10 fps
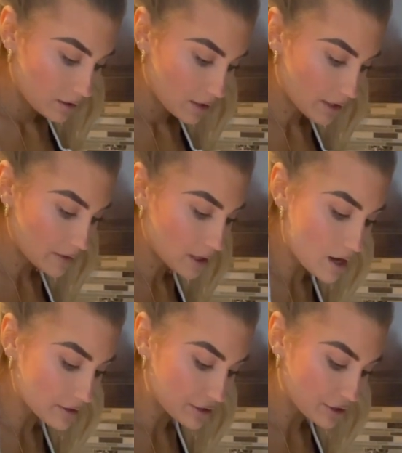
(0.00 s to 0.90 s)
And then
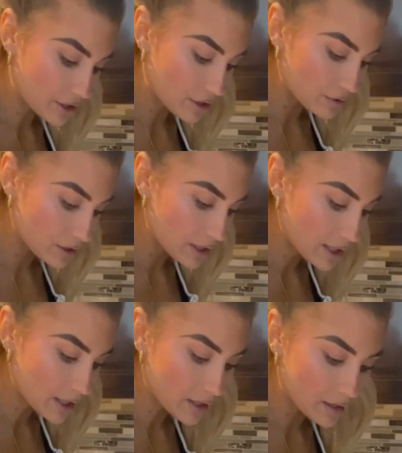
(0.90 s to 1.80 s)
toss to coat
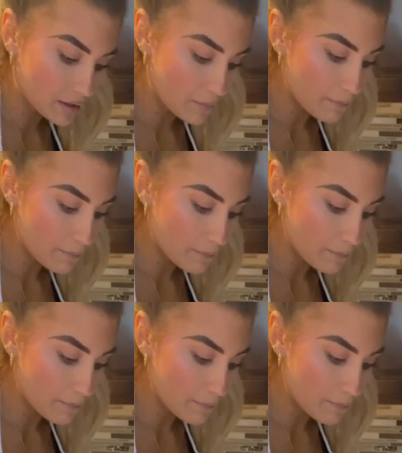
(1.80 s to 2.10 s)
again.